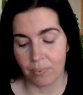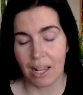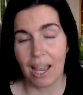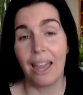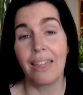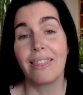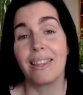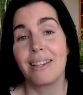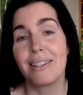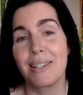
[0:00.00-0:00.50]
I
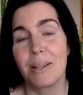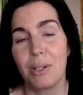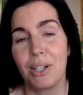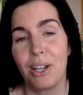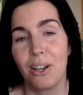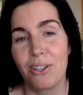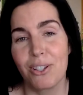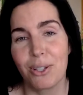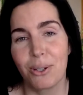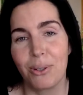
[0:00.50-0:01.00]
think someone
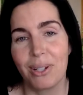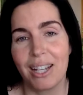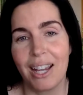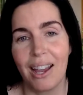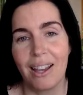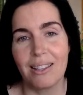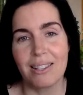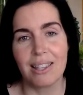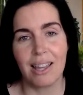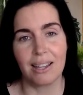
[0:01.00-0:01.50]
else already
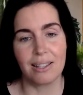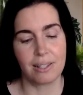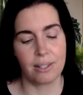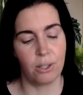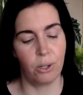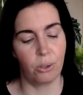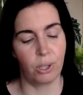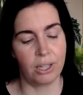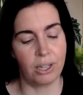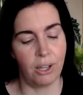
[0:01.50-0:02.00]
has that
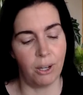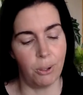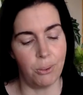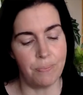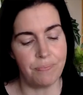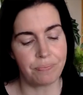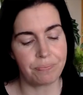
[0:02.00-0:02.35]
slogan though.